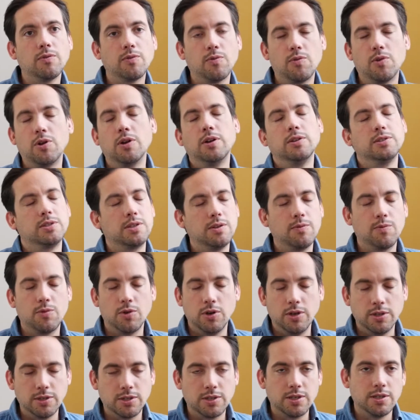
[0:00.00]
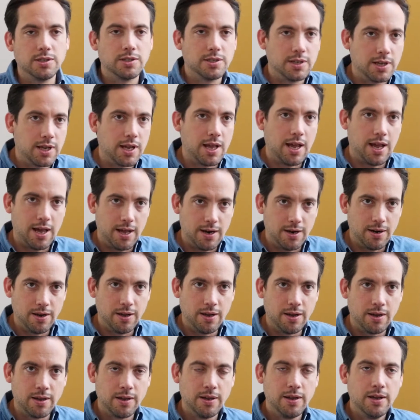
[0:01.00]
For instance, in
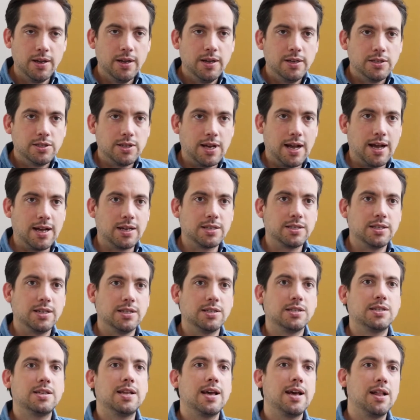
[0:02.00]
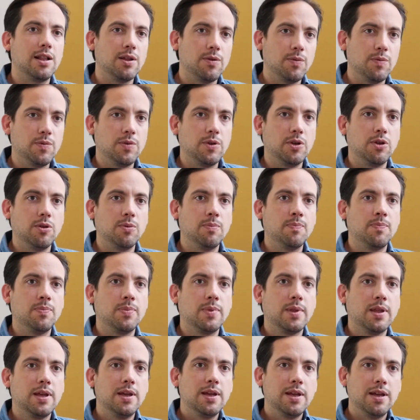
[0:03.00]
Canada, to access telefilm,
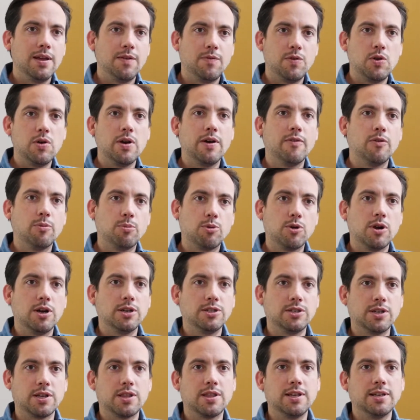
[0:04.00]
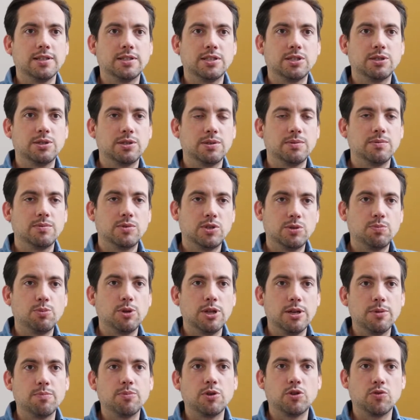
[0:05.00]
if you have a project that's
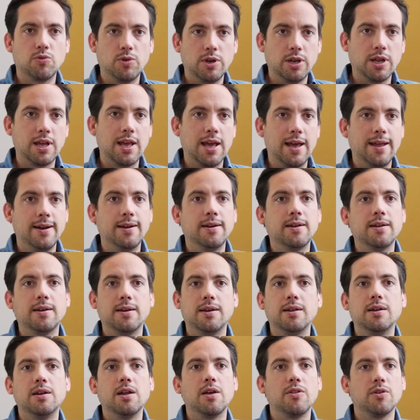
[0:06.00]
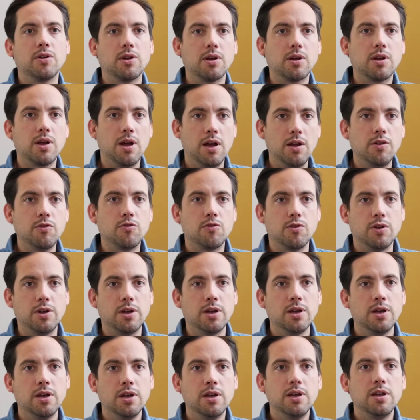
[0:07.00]
split between Canada and another country,
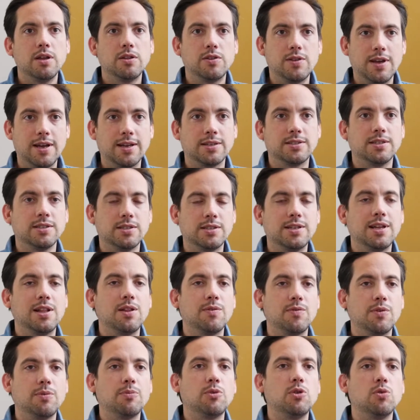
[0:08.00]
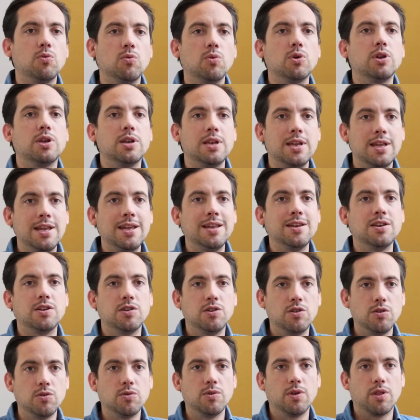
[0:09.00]
to access telefilm you would need to
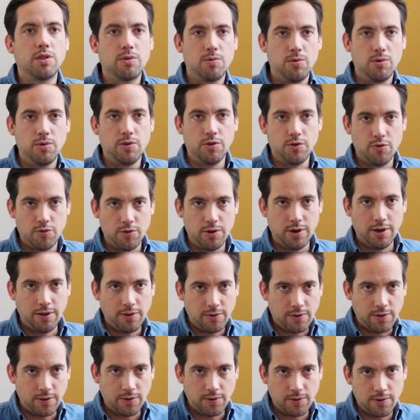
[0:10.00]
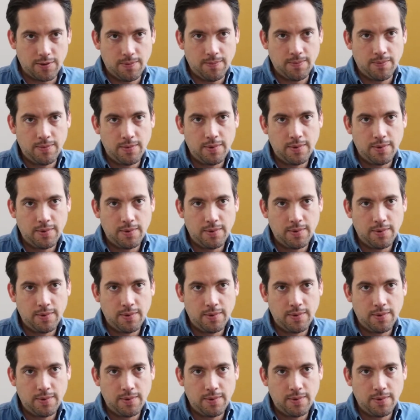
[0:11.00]
do it through the treaty system.